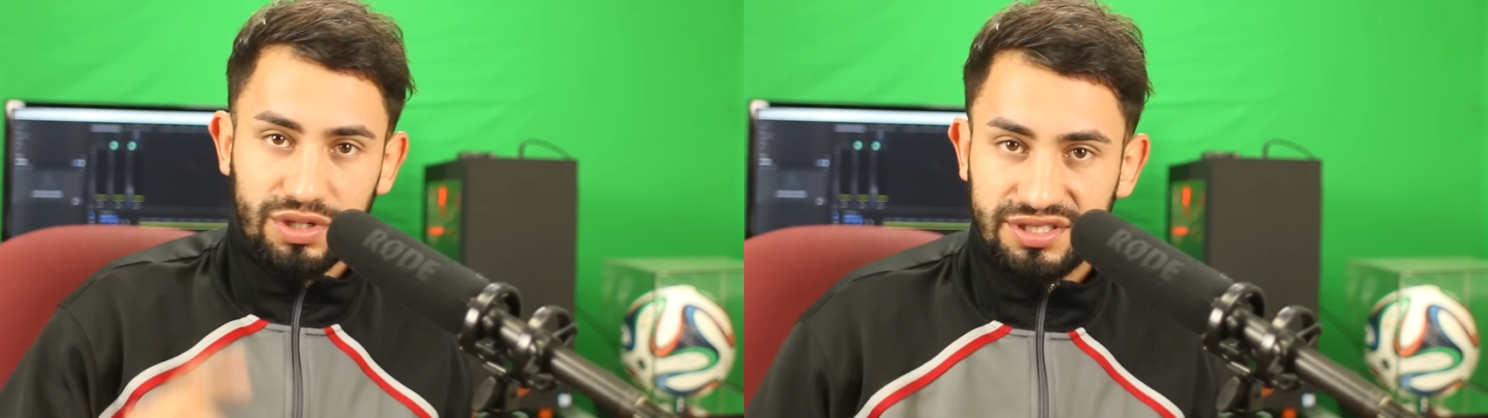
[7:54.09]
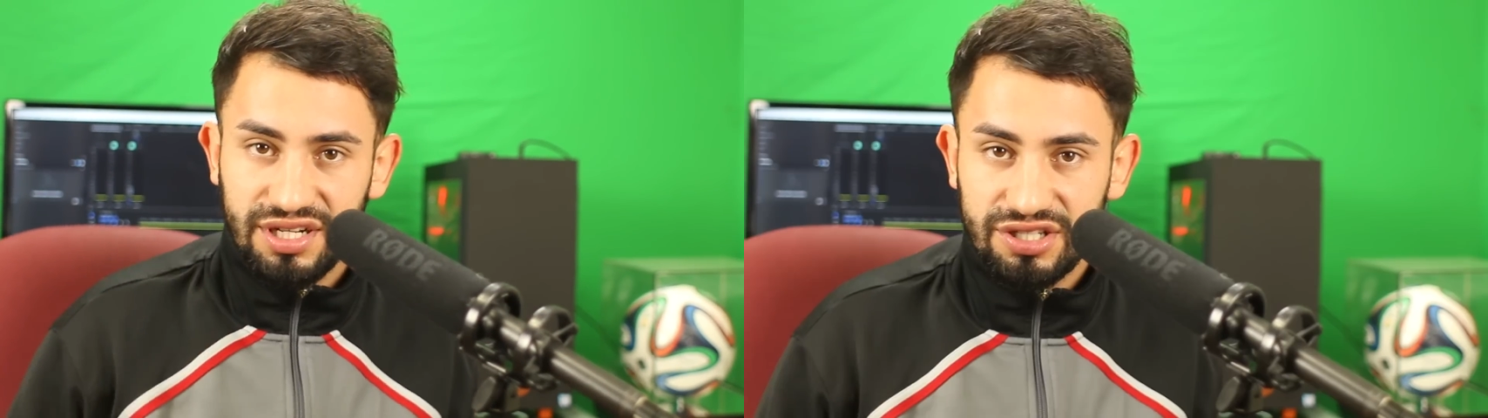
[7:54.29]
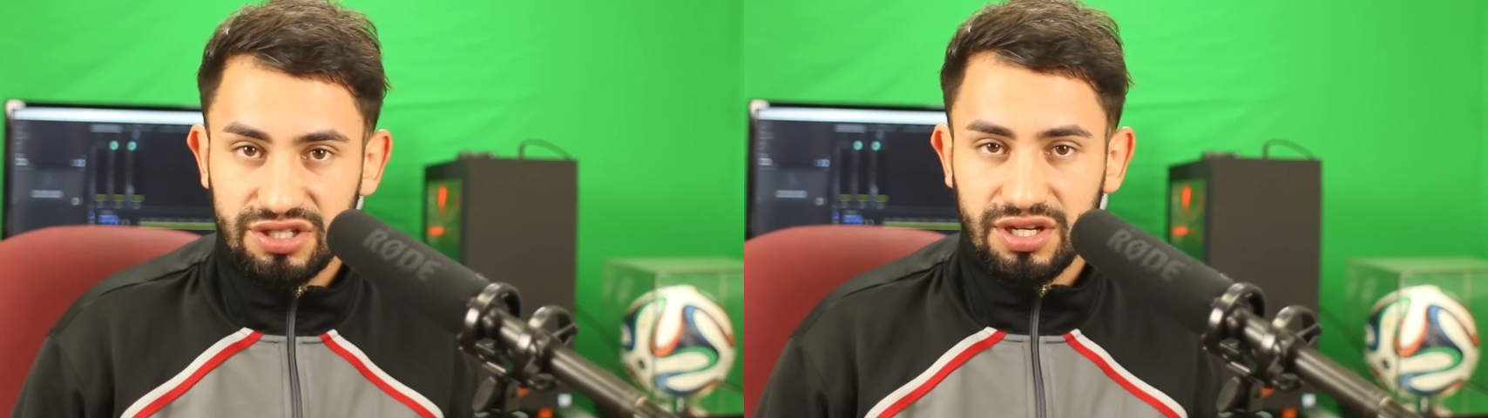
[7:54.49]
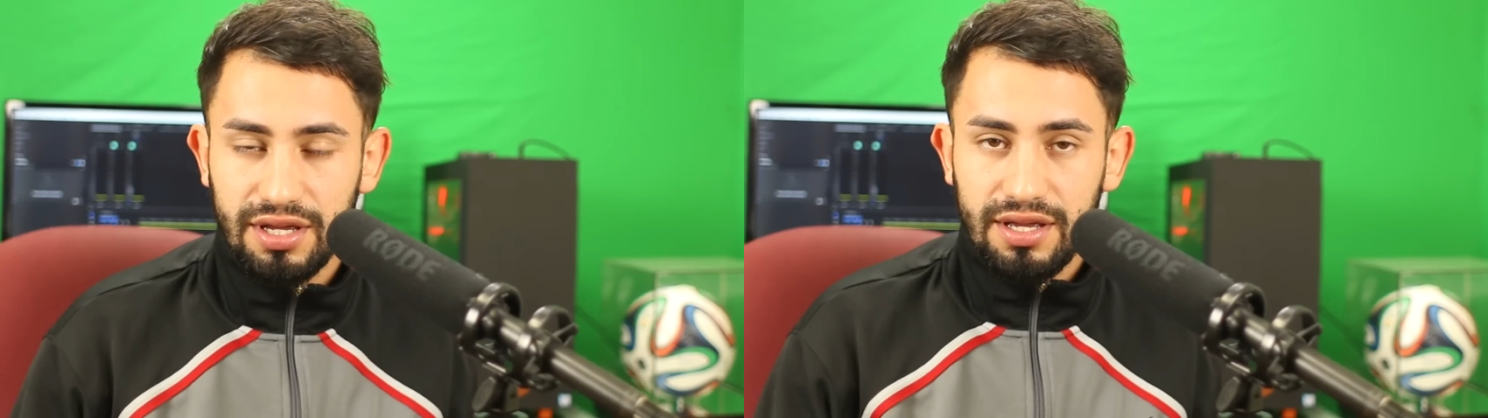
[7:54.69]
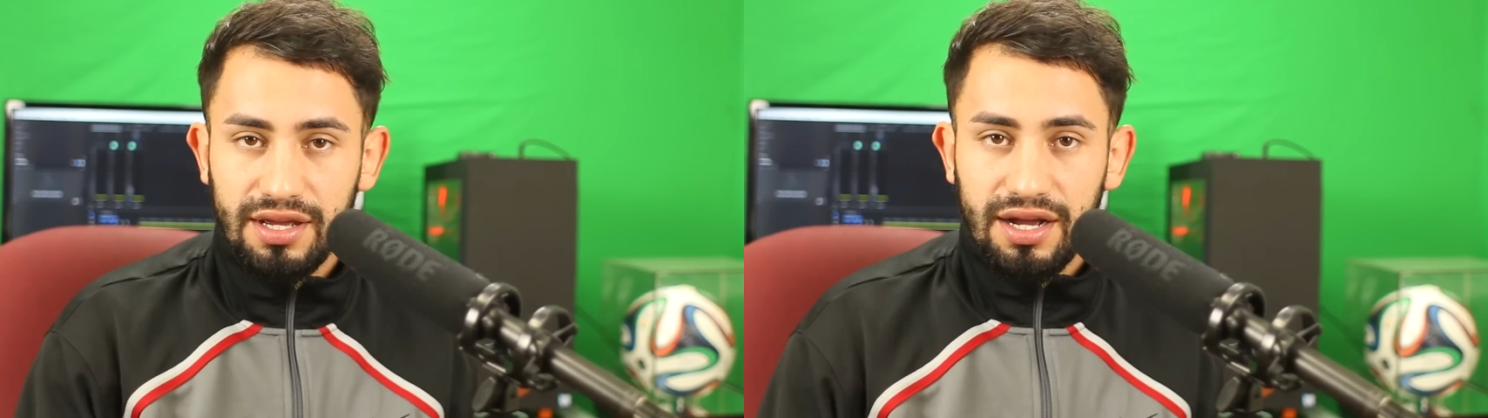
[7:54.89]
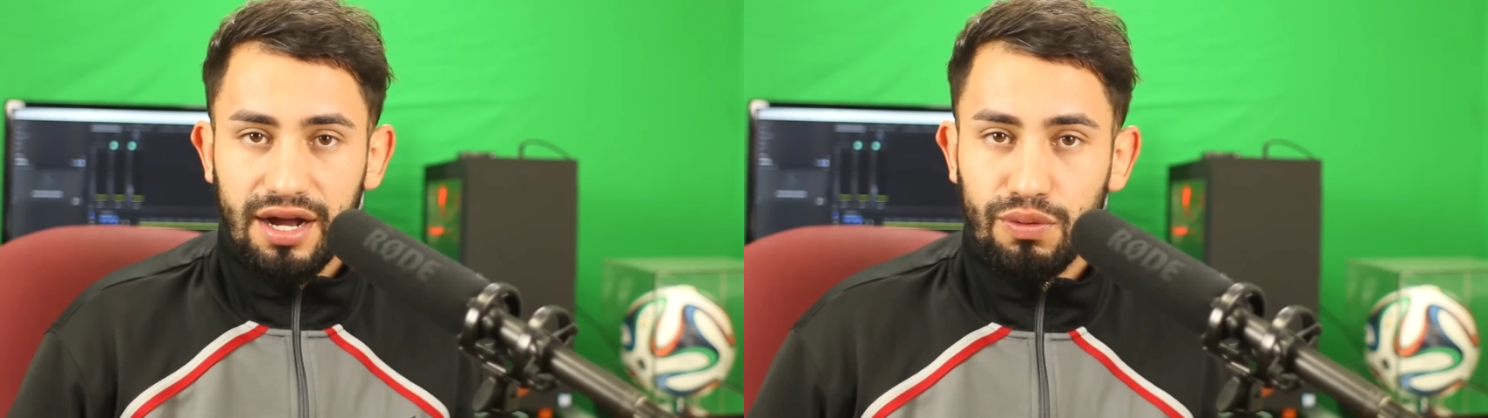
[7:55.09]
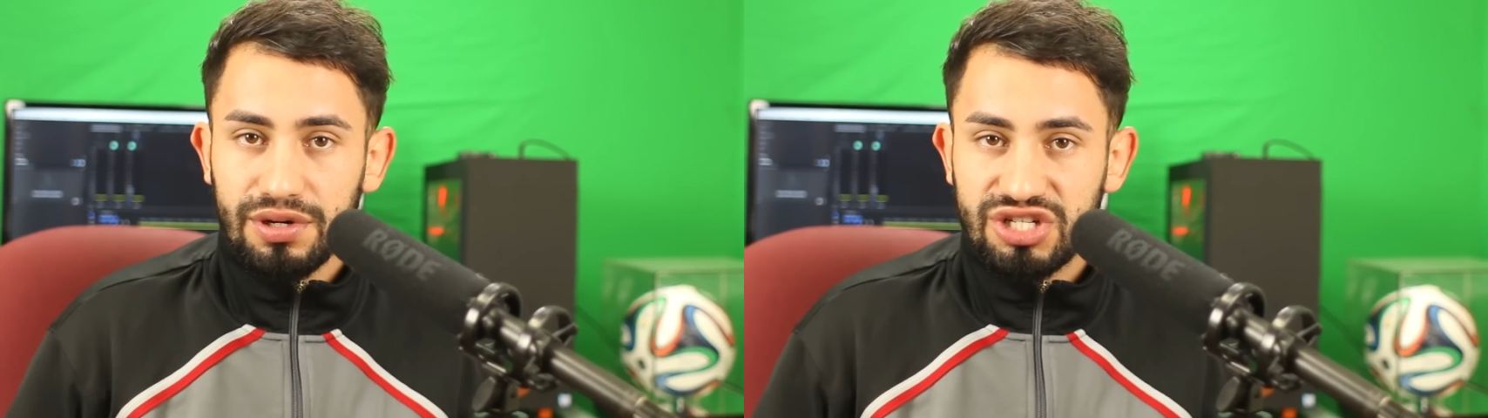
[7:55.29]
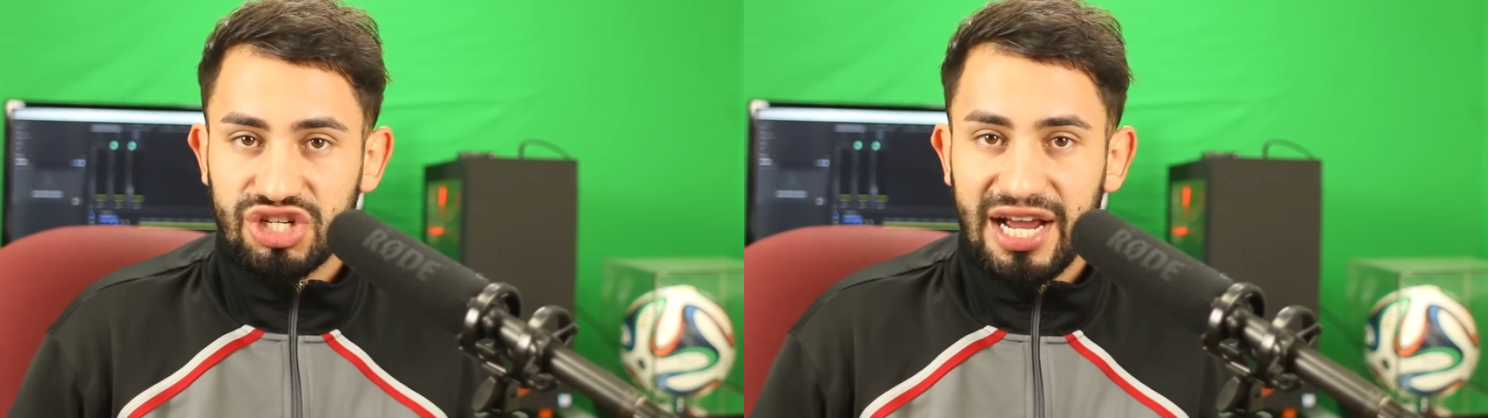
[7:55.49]
one touch,
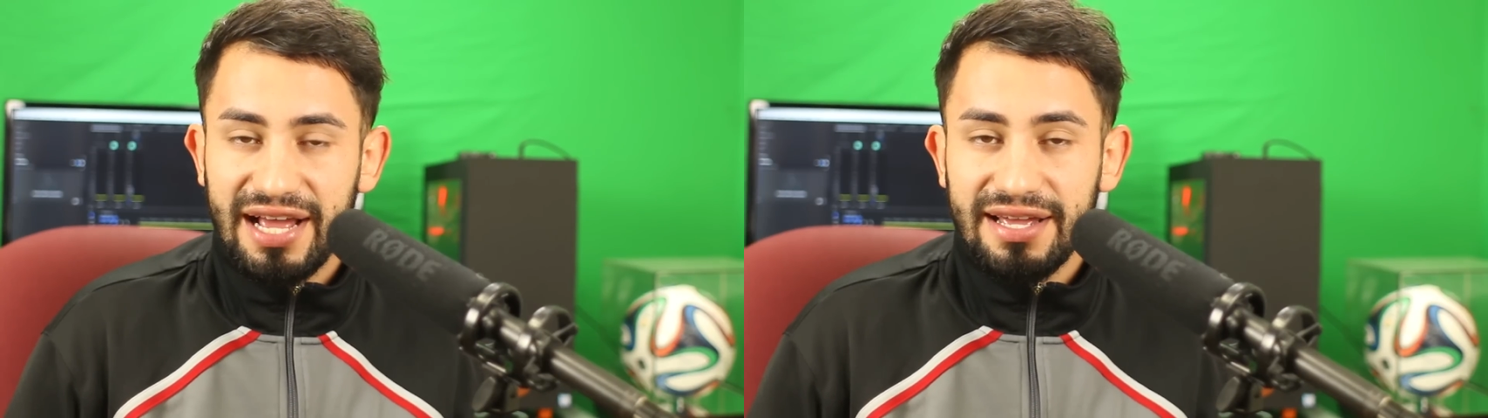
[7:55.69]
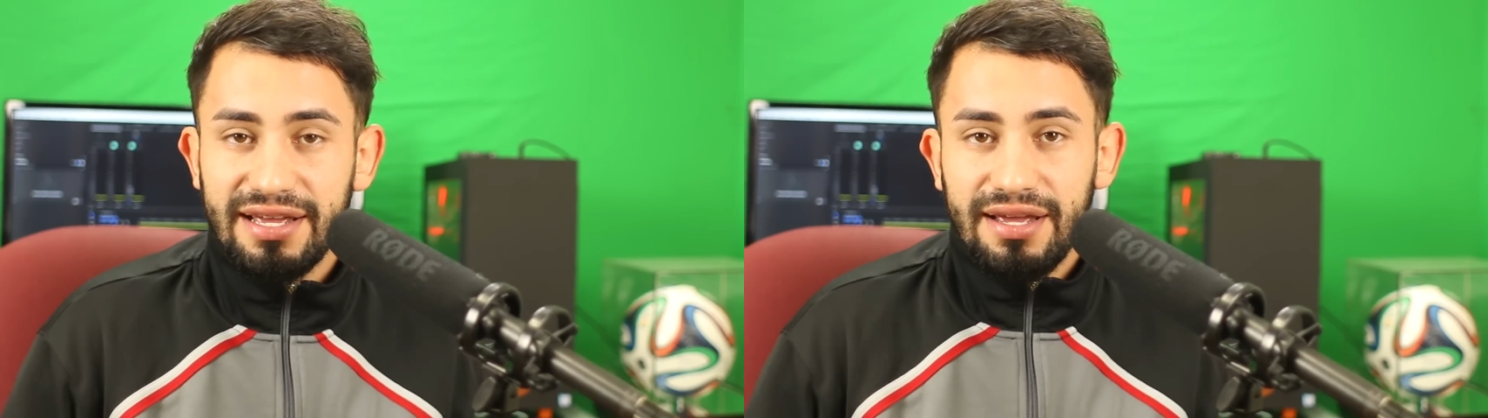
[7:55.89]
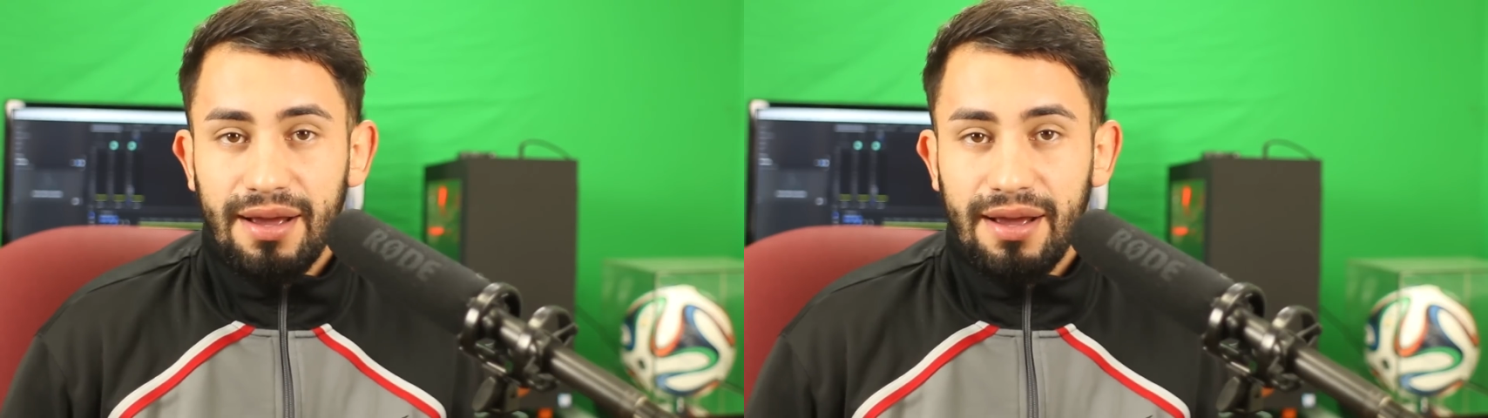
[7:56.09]
one shot,